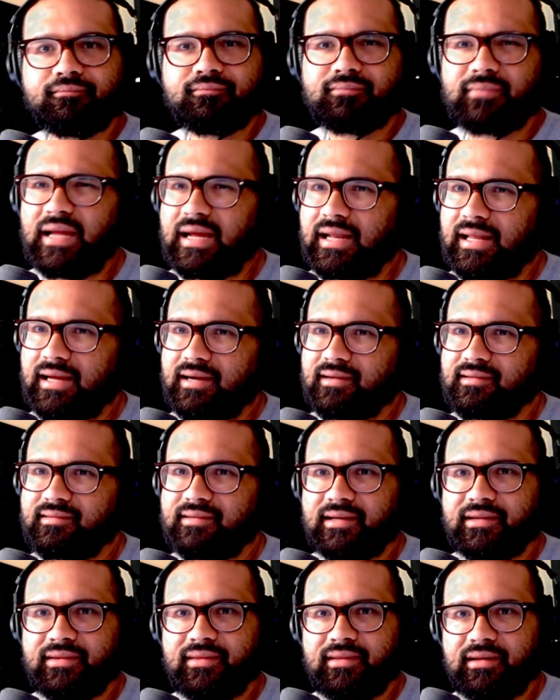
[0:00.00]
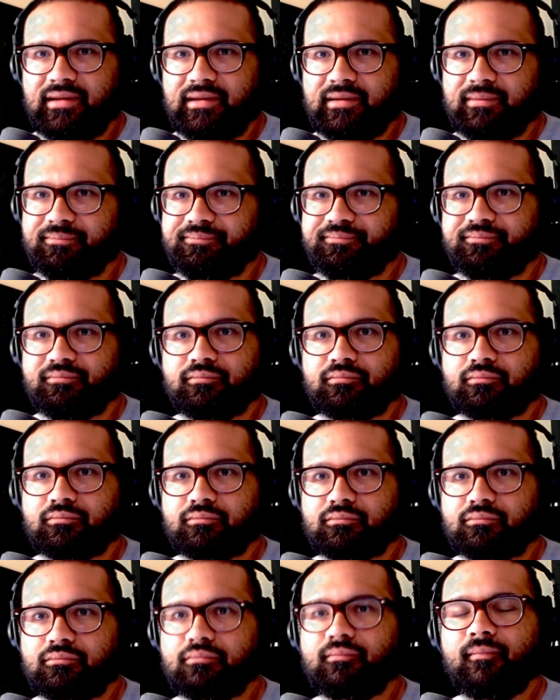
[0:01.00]
Yeah, like I said, the
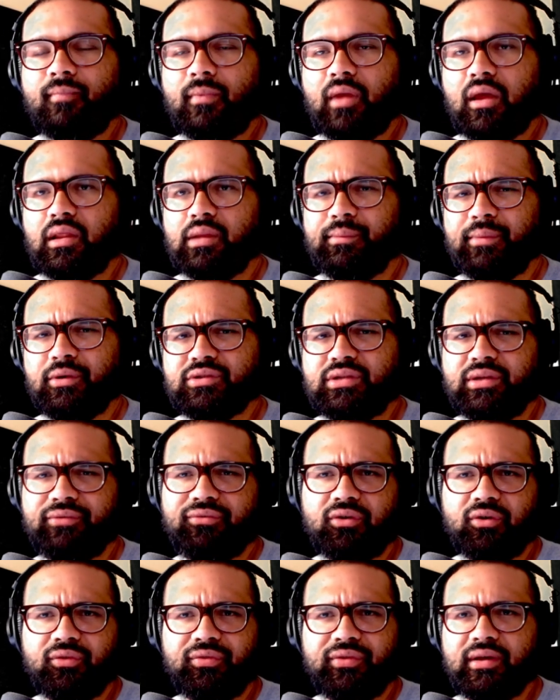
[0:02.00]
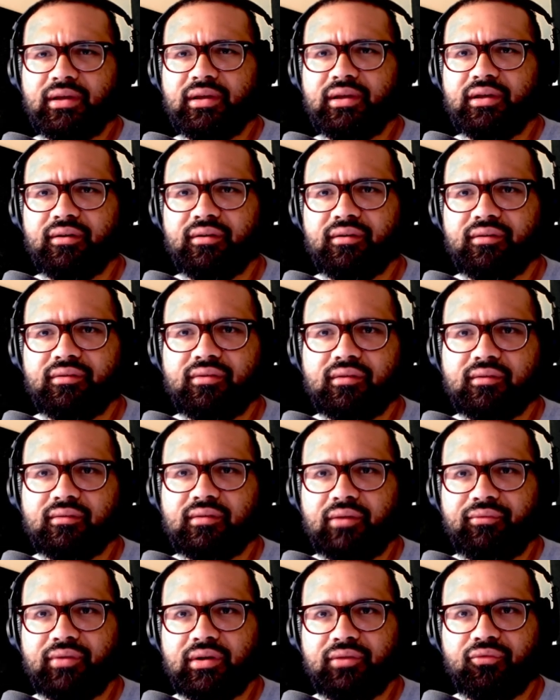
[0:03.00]
most difficult thing here is the
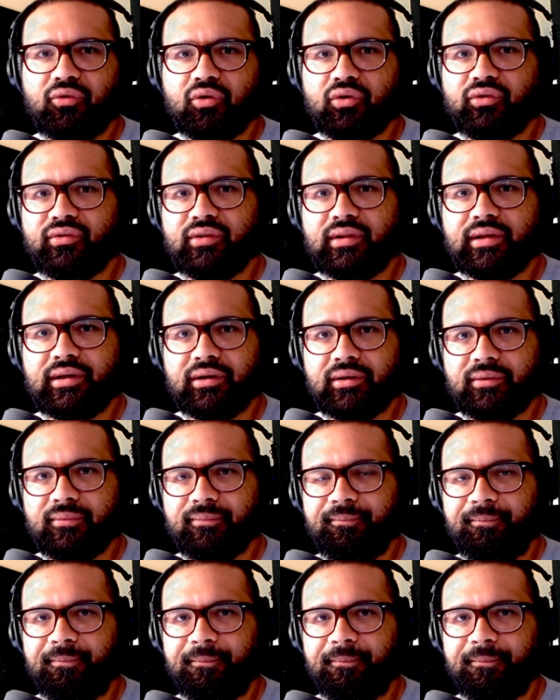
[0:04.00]
74 Slayer.